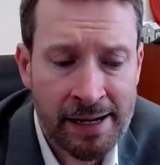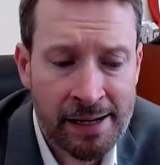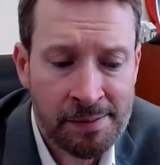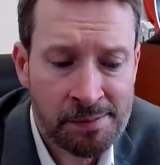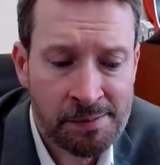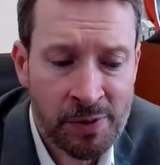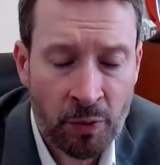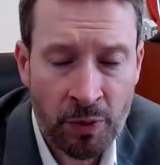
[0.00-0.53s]

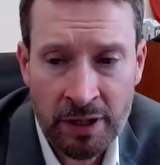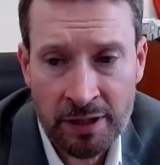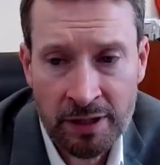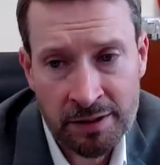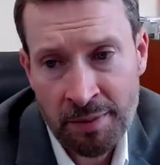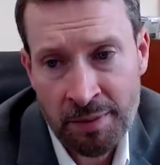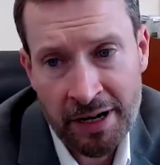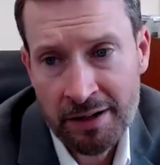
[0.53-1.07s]
But
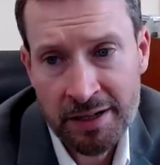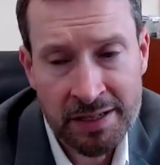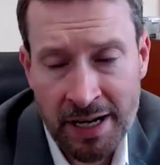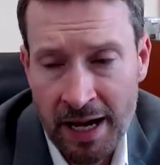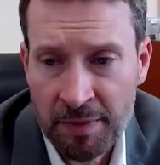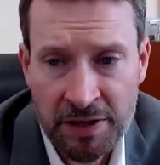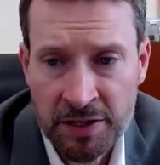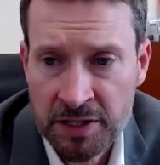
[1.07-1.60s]
the mayor
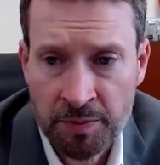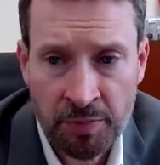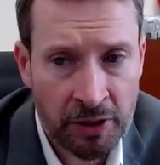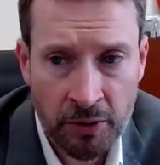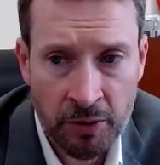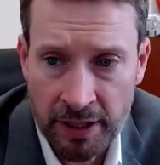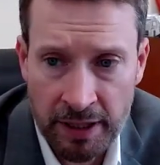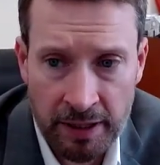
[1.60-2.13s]
has not made this
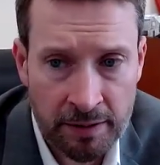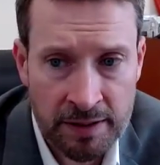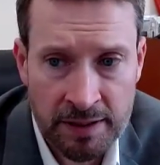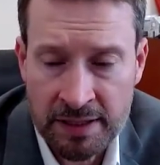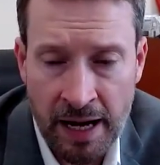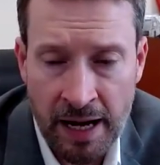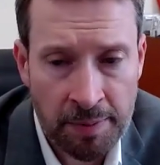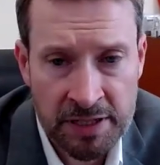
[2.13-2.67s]
a priority.
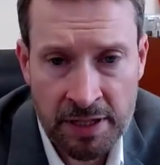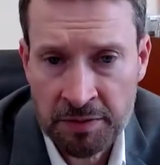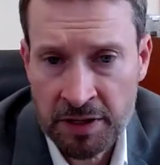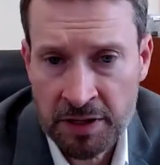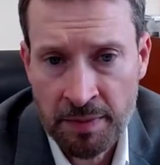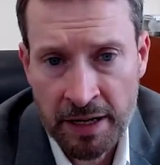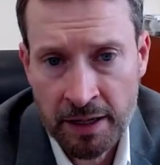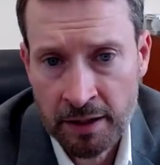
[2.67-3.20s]
This has not been
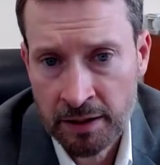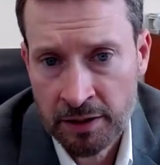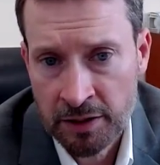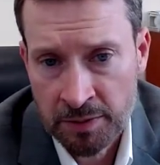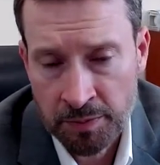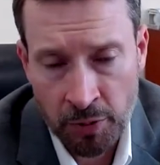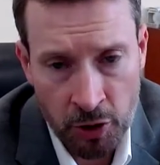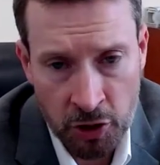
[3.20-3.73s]
something the
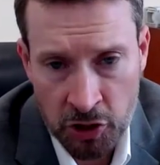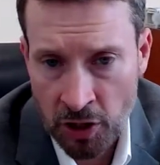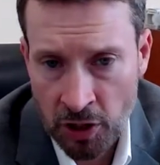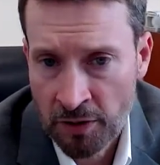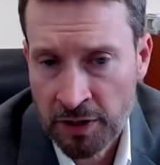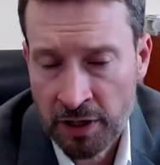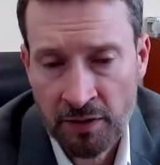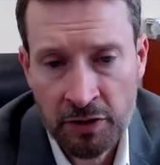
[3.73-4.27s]
mayor has
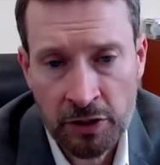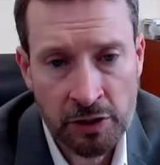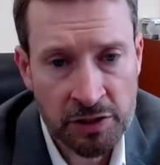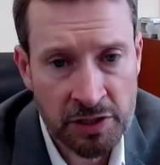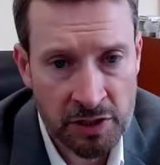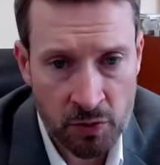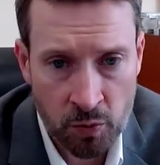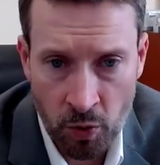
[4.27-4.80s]
pushed on the
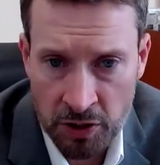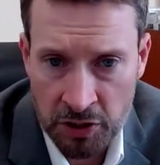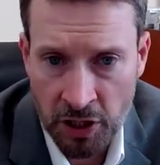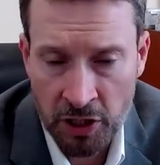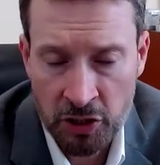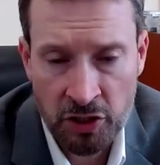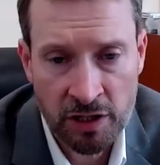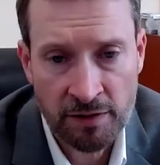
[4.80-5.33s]
governors, has
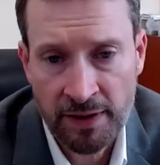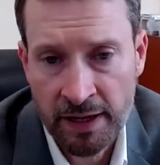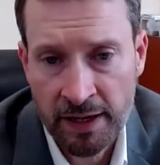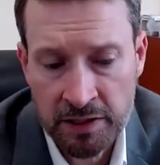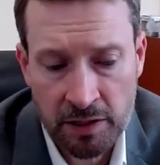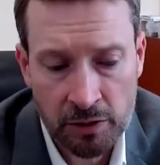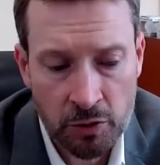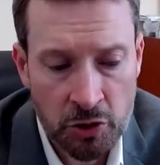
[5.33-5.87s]
worked on trying to
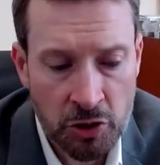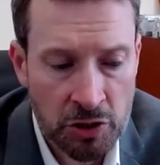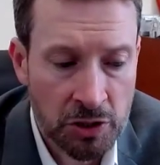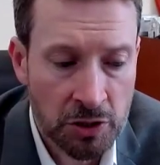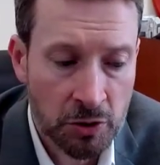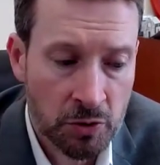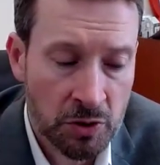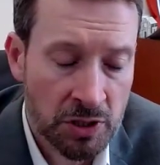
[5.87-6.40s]
find a
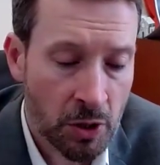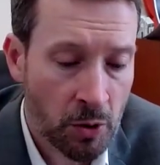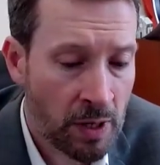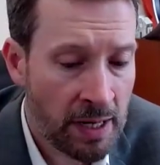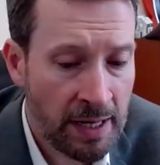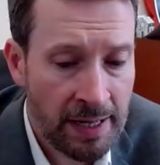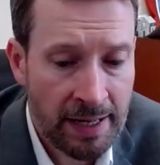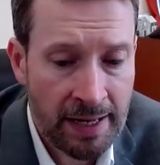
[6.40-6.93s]
solution to.
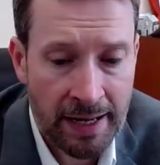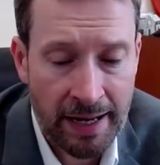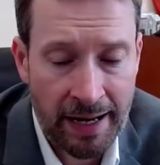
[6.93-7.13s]
So